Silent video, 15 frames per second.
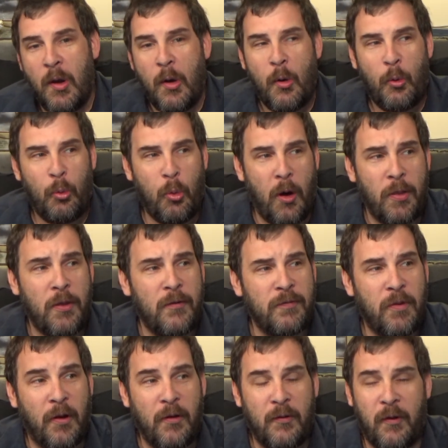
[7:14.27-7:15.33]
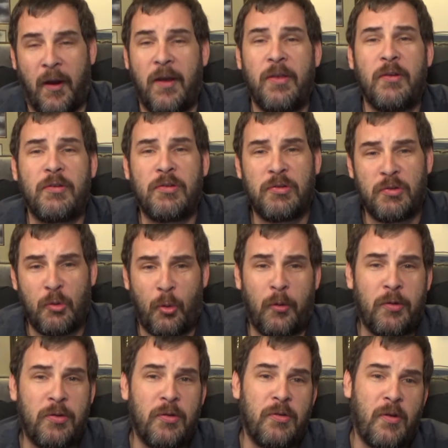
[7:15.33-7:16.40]
one of the greatest
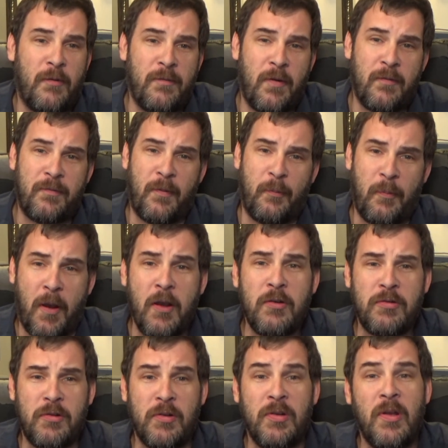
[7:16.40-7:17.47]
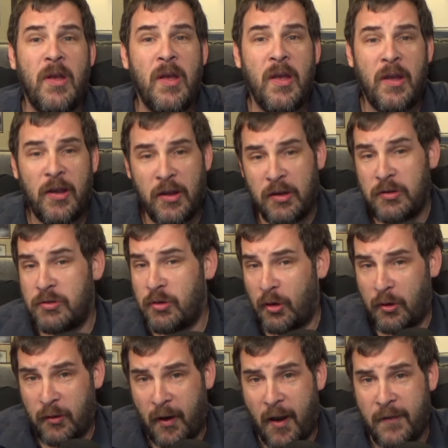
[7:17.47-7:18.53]
sources of information is your
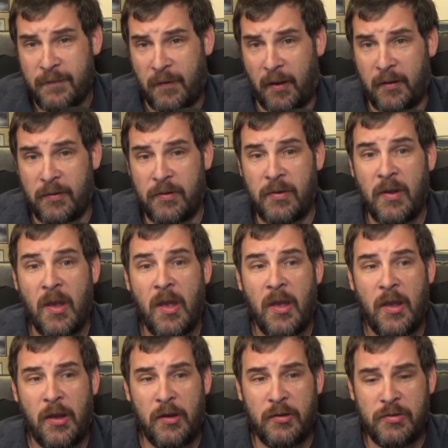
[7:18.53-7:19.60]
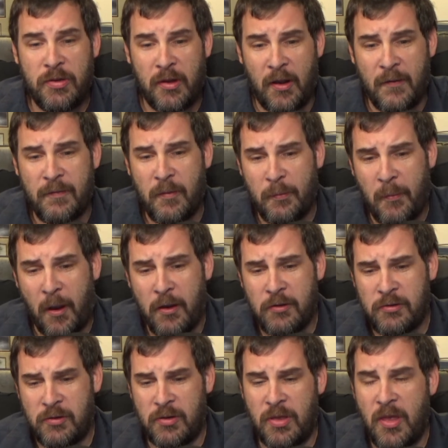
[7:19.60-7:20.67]
graphics, is the
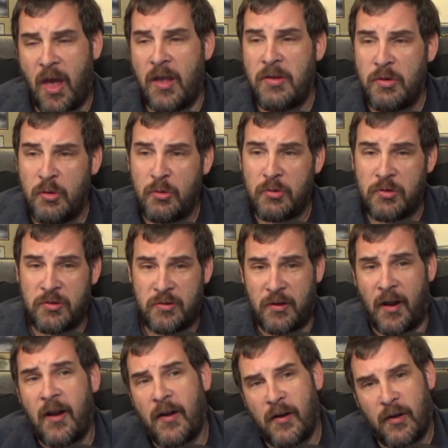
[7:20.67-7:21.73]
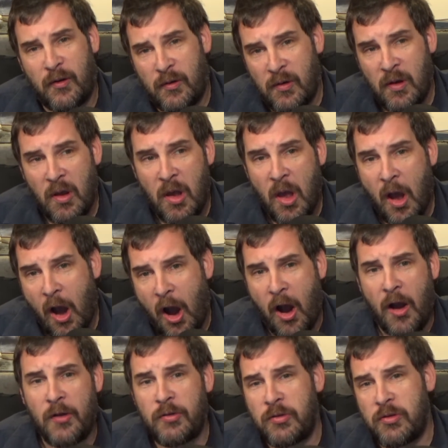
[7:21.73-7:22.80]
information that you share
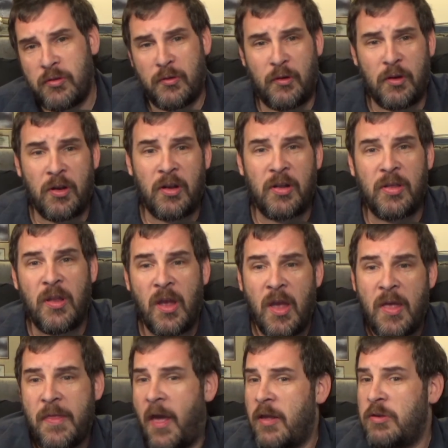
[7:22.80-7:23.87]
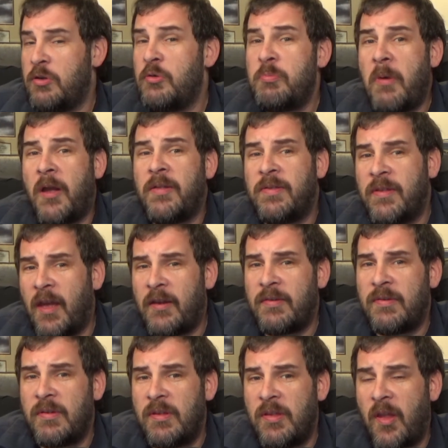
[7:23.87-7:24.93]
on screen that you may not
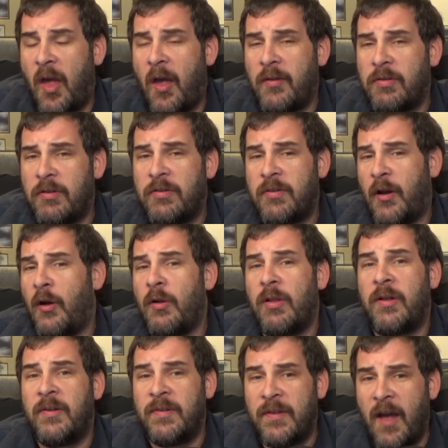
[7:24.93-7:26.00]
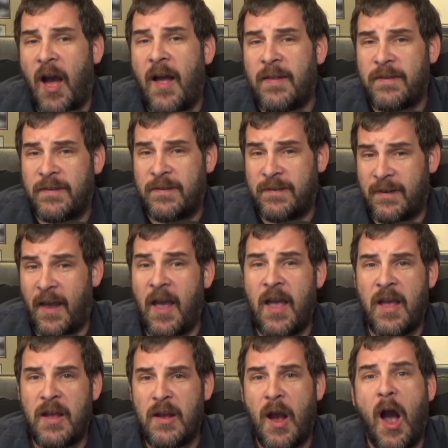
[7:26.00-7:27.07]
necessarily not
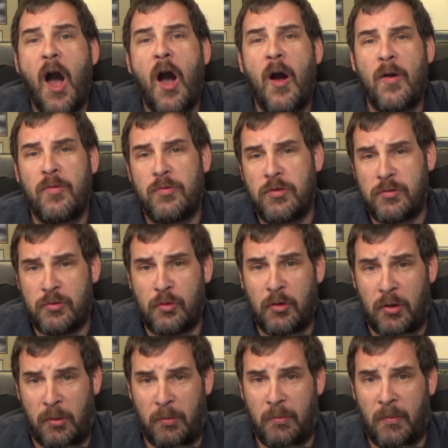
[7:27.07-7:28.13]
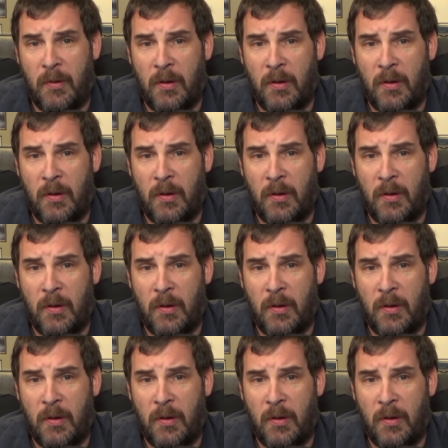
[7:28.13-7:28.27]
say on stream.